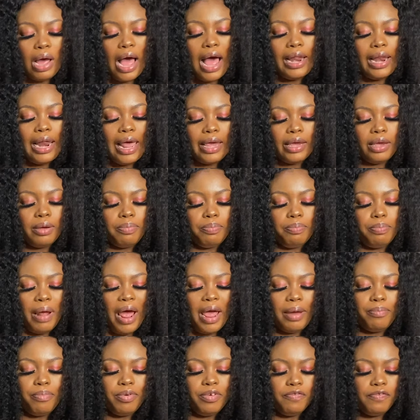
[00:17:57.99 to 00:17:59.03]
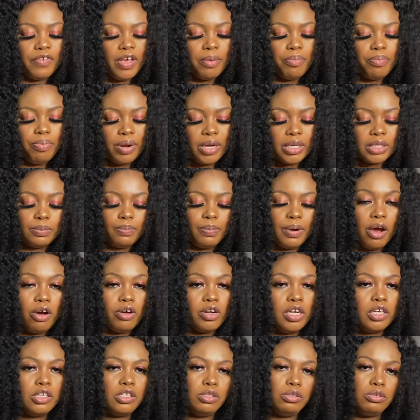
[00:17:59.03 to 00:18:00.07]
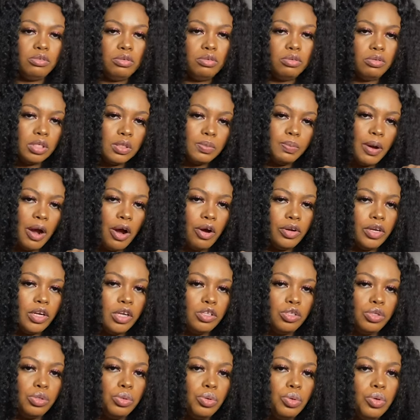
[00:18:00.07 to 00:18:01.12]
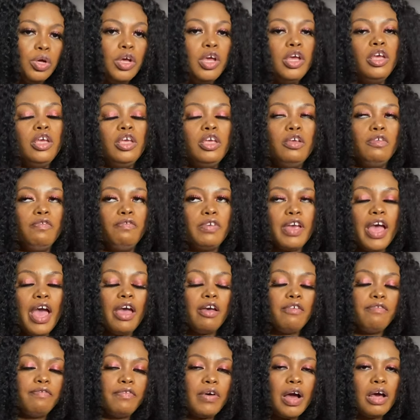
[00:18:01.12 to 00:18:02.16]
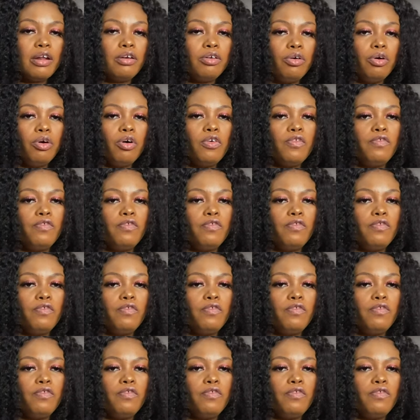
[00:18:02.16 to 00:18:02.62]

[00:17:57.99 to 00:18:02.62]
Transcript: I prefer pressed powders to loose powders. So if you are a fan of